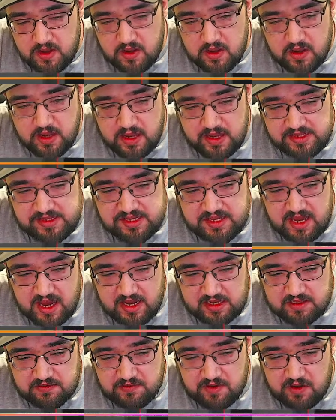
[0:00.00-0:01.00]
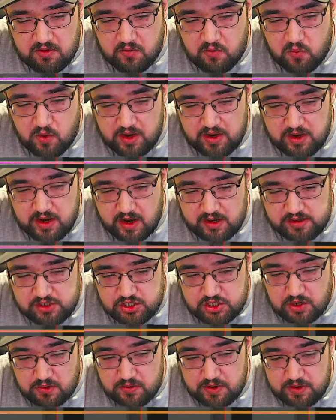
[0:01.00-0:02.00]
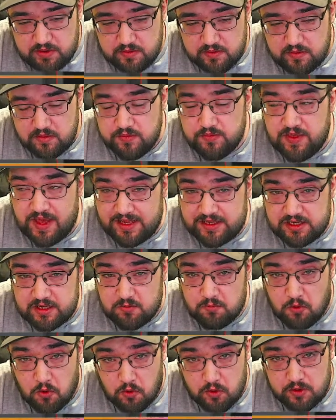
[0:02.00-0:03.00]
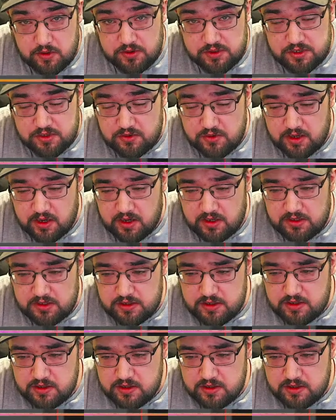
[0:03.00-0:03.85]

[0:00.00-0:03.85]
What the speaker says: Hit deactivate when not showing. That's important too, guys.